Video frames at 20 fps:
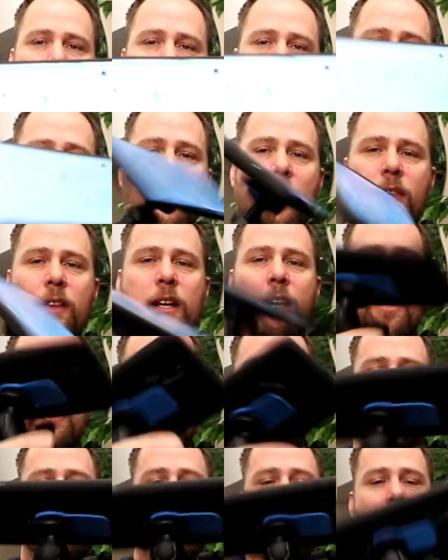There's nothing out
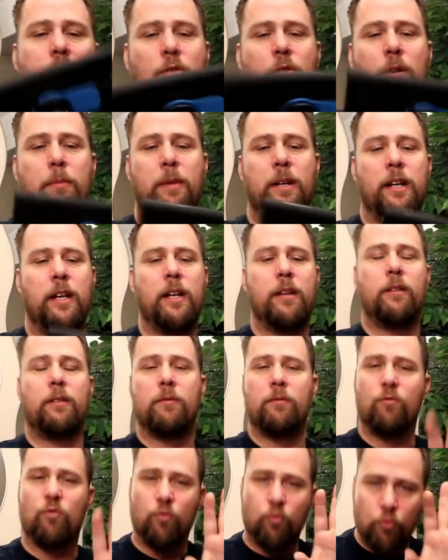of the way, so I mean it
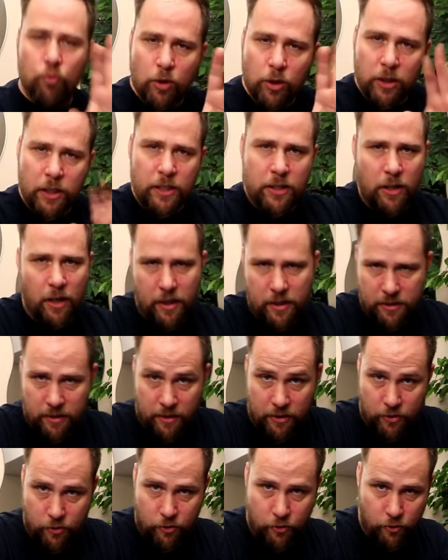really ties
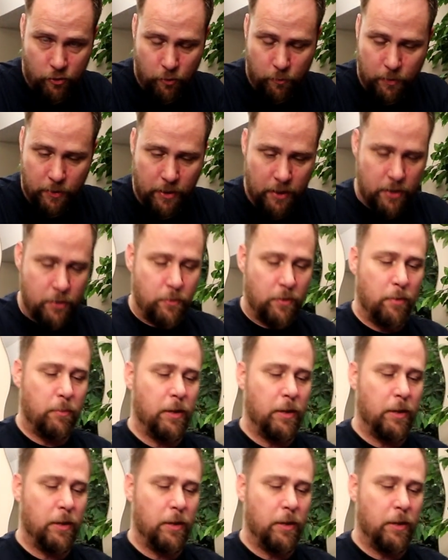in super nice with the